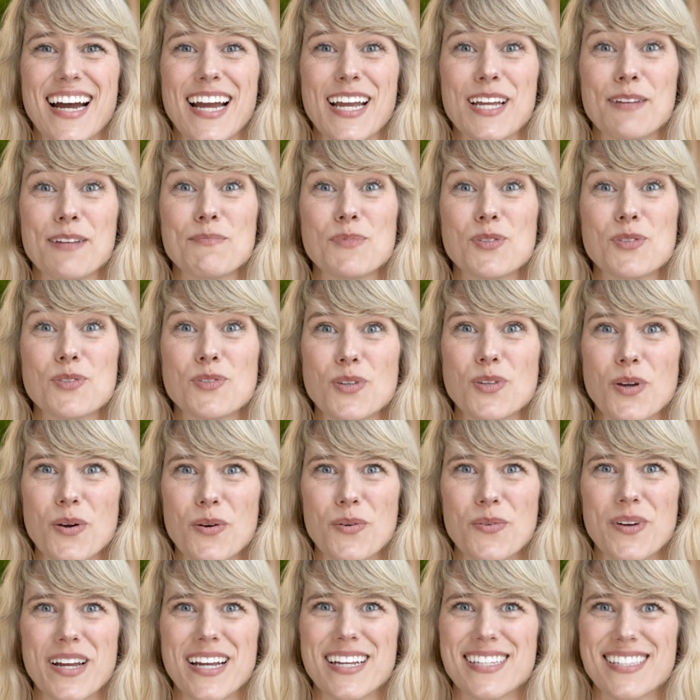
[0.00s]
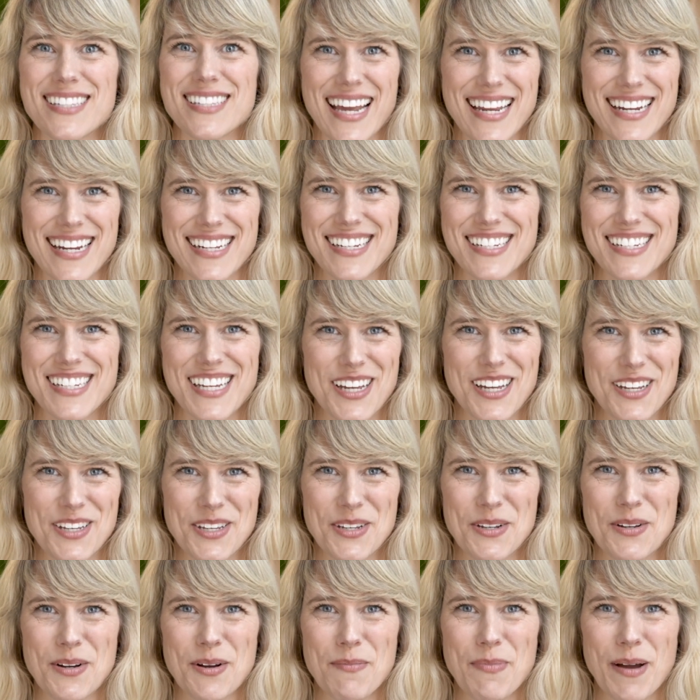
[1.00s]
I am so excited to tell
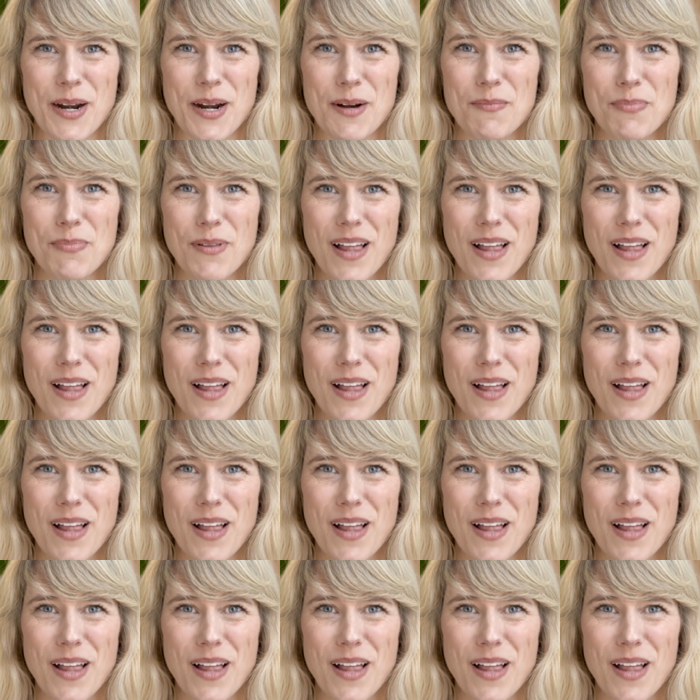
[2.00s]
you about our